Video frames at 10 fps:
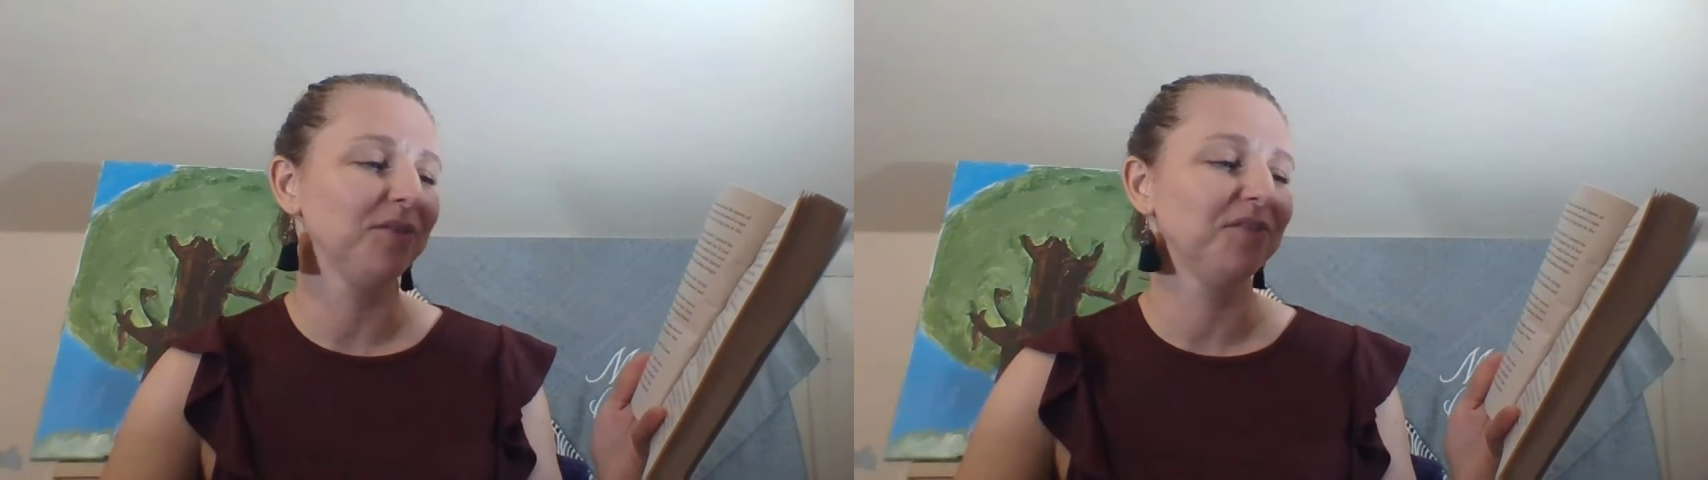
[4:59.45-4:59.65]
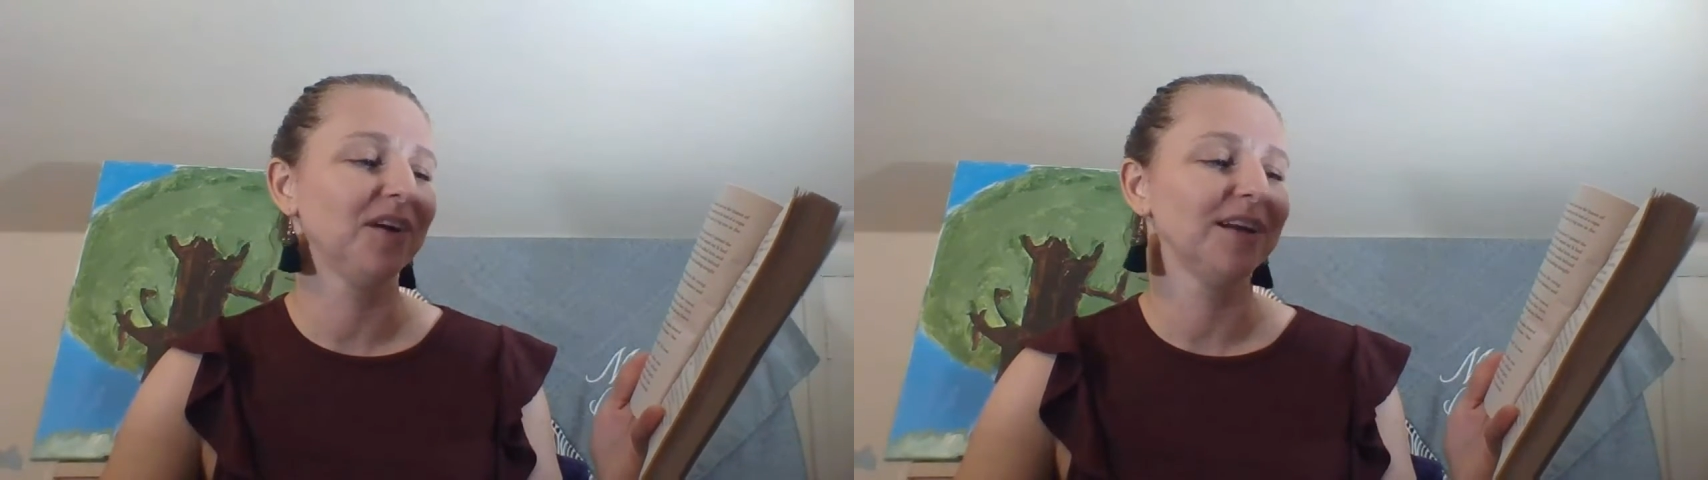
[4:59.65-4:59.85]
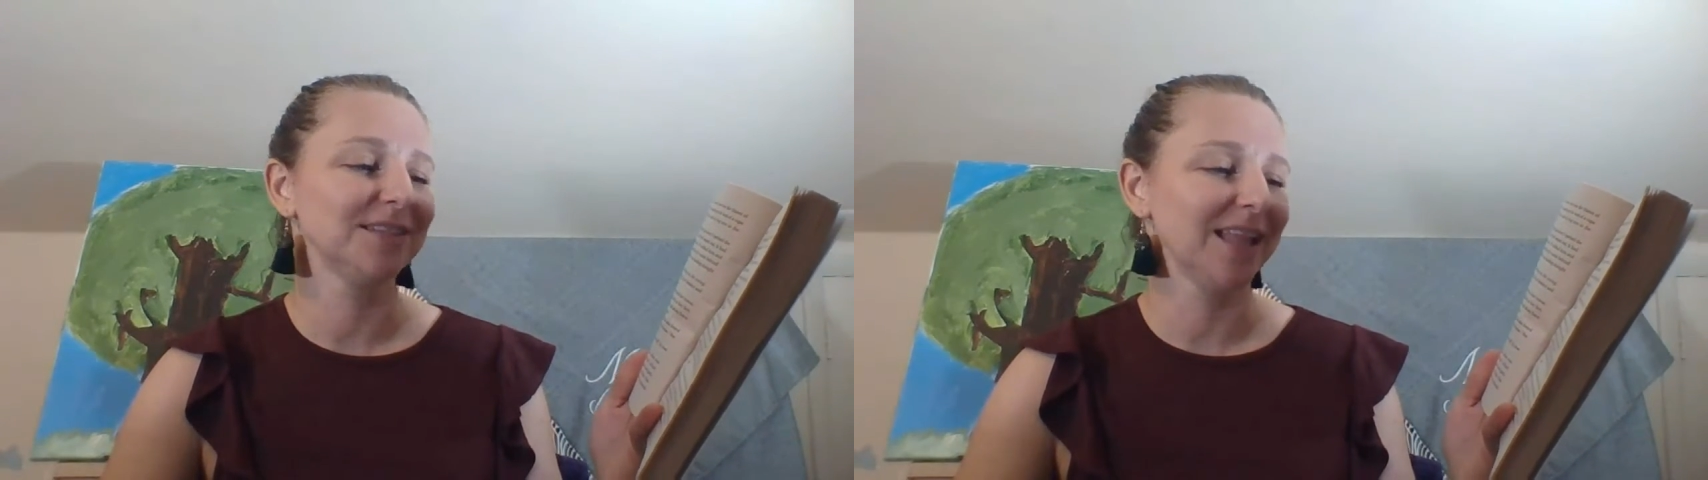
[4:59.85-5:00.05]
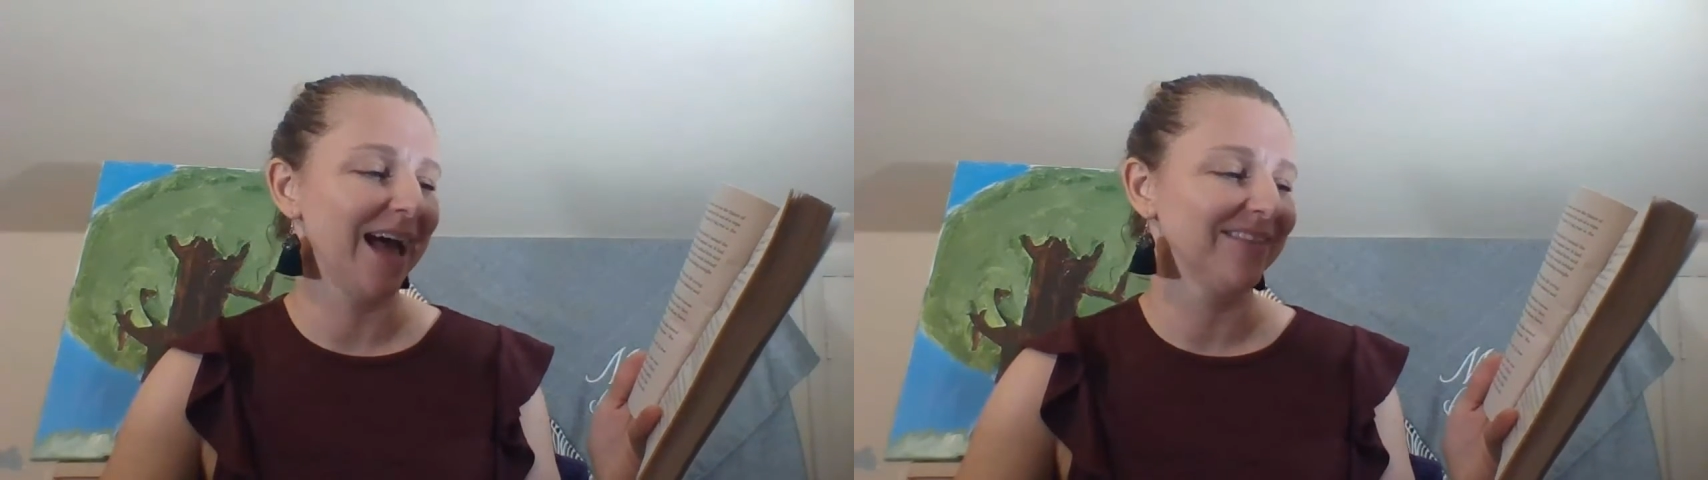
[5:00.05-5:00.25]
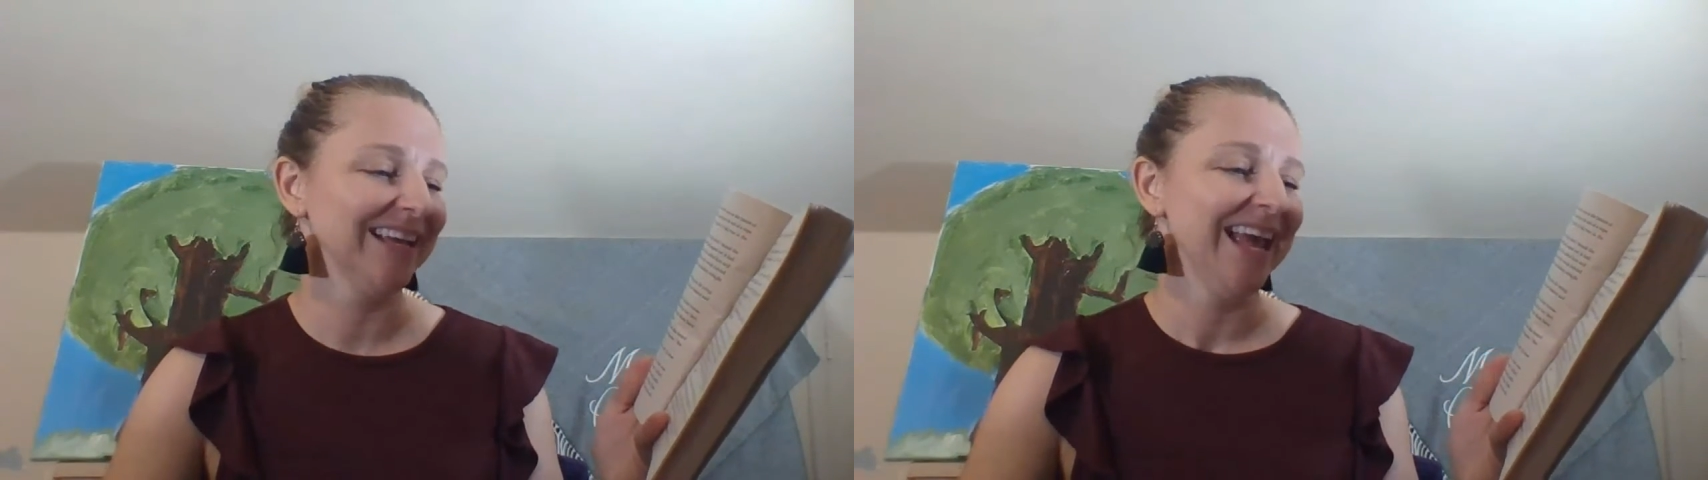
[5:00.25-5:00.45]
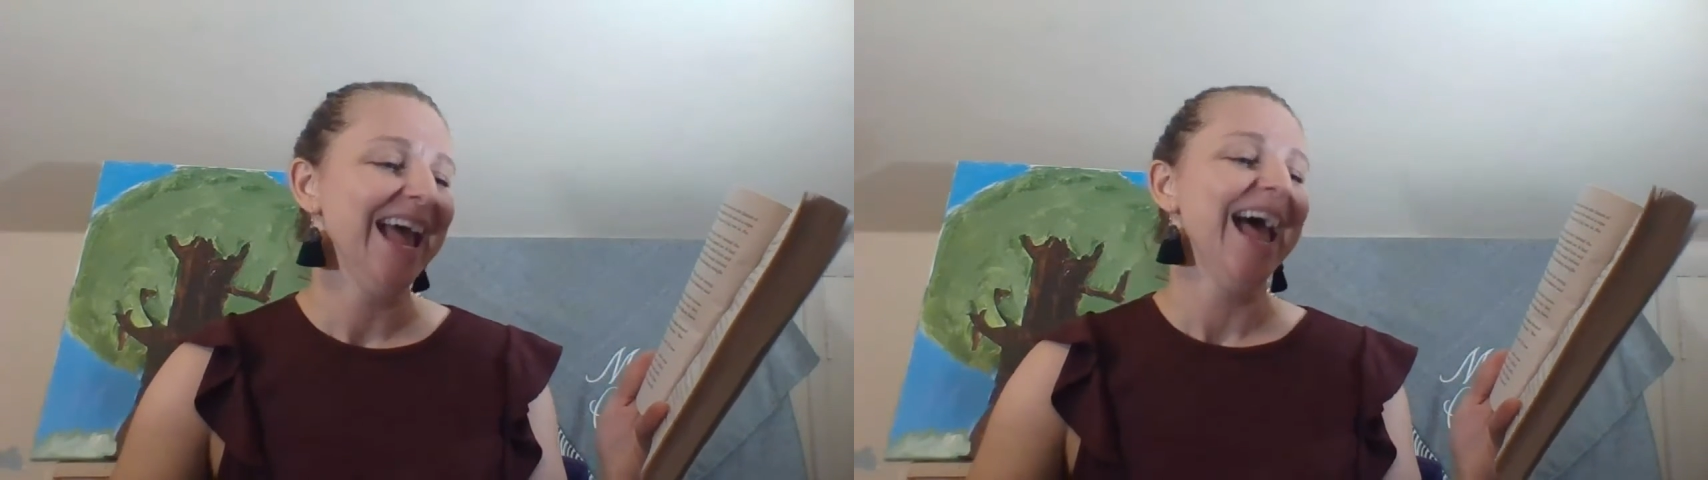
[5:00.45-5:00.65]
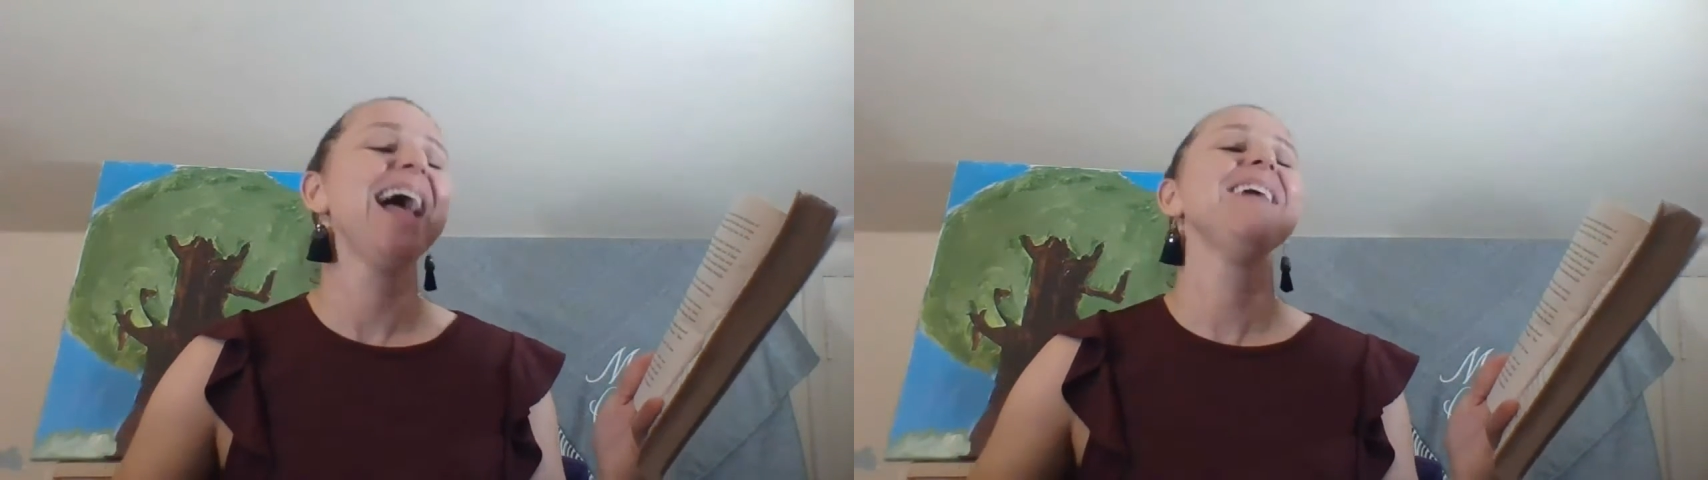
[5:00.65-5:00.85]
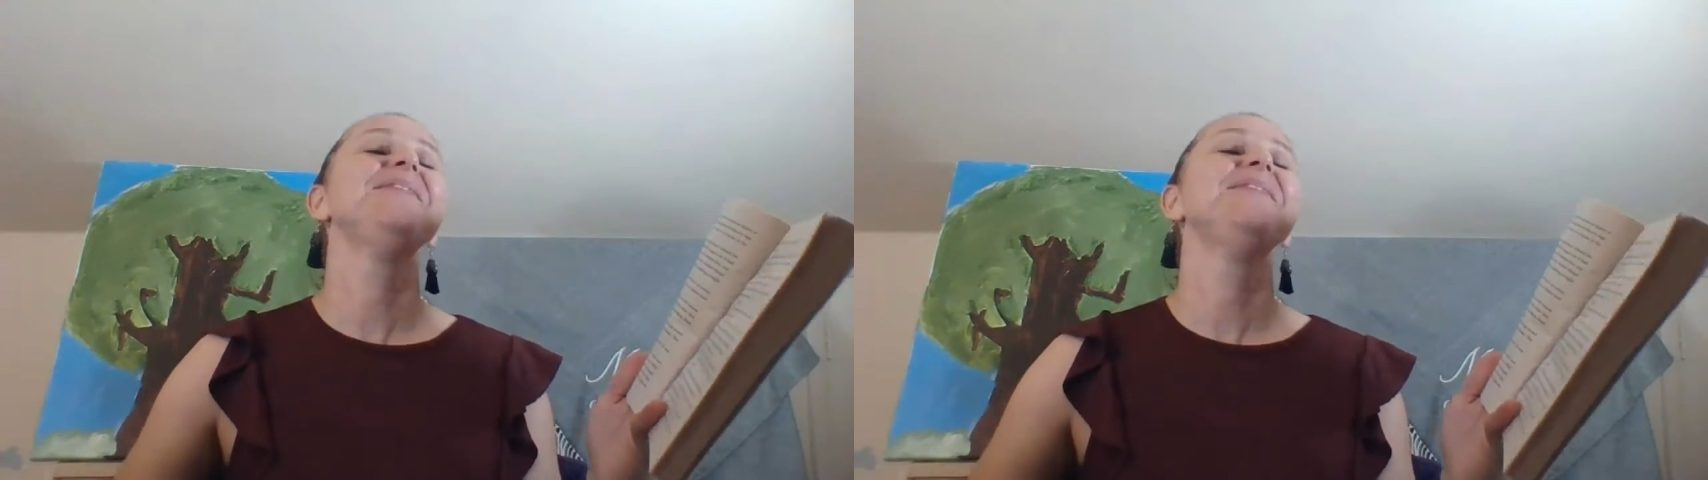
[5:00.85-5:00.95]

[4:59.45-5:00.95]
Fudge laughed. And